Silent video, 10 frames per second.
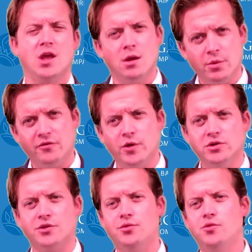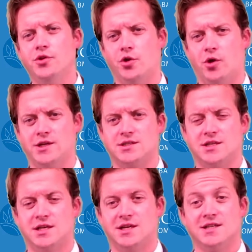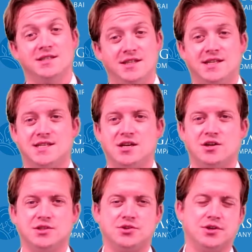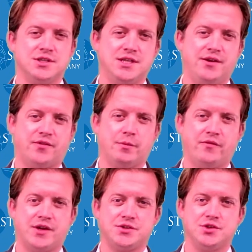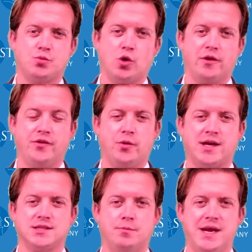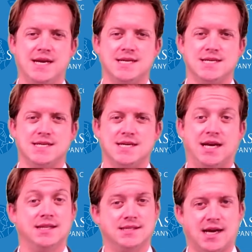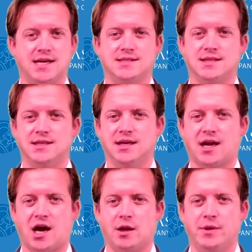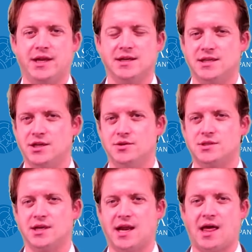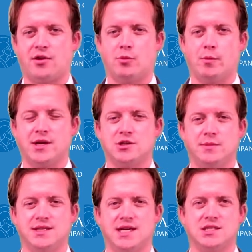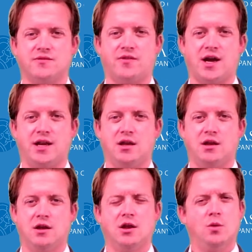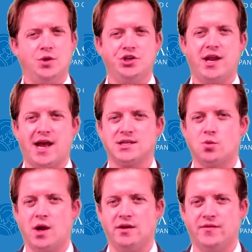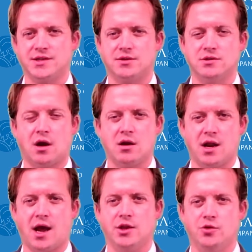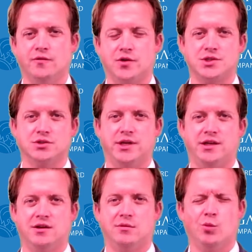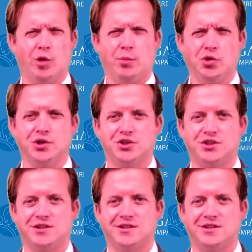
But if we look through the noise, to the extent uncertainty from investors' point of view has abated, and signs that the economy continues to gather momentum intensify, we should ask why investors are not universally more bullish.